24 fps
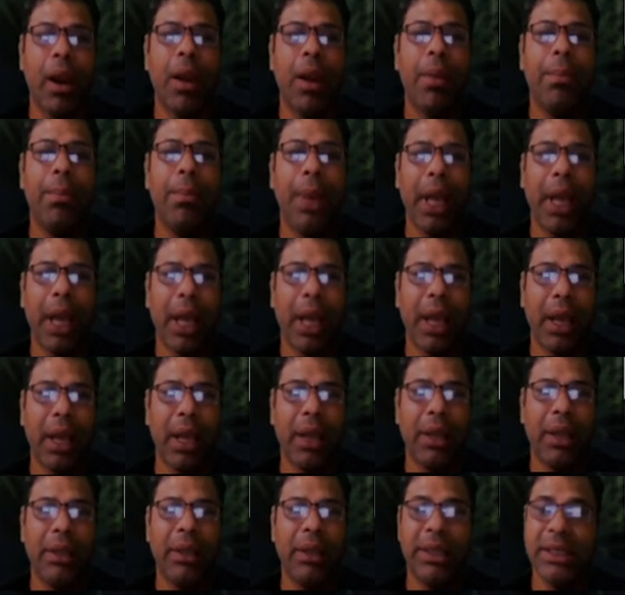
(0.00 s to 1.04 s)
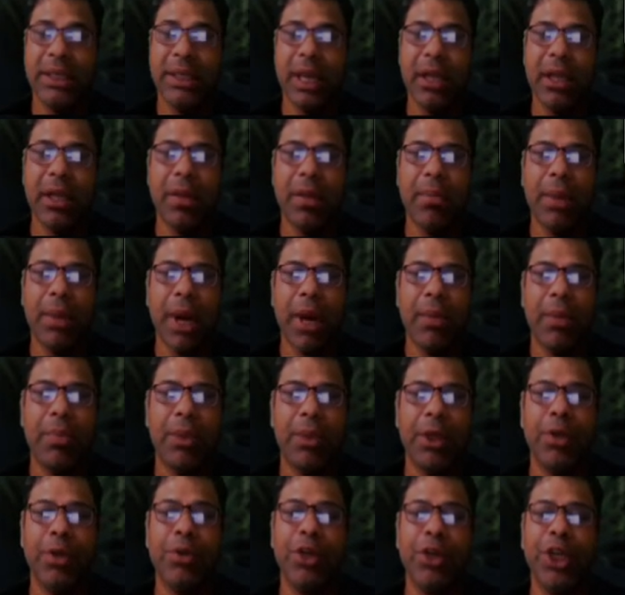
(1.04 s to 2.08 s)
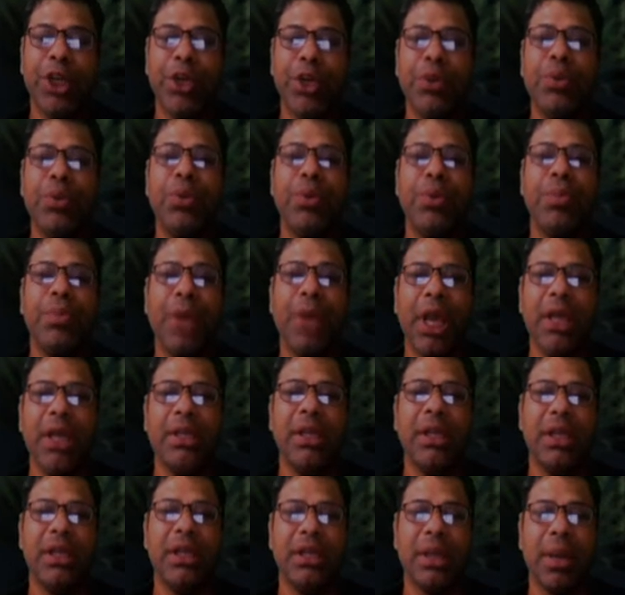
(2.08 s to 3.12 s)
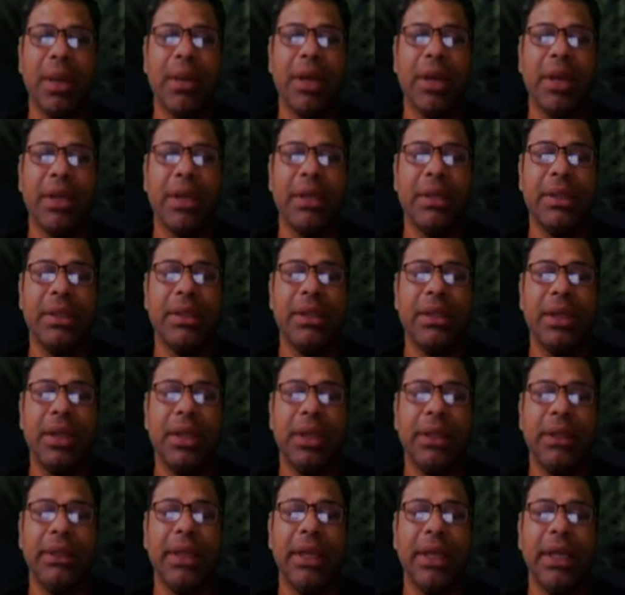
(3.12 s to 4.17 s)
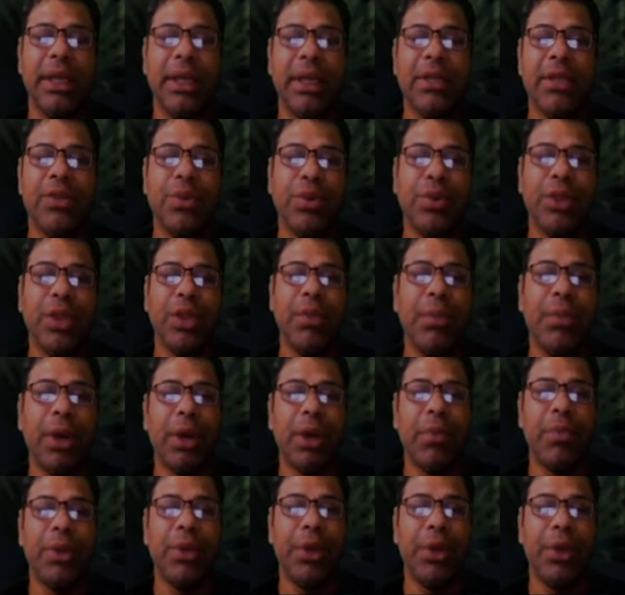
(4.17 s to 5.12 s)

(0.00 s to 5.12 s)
play. These are the verbs. You need to make the sentence with the verb.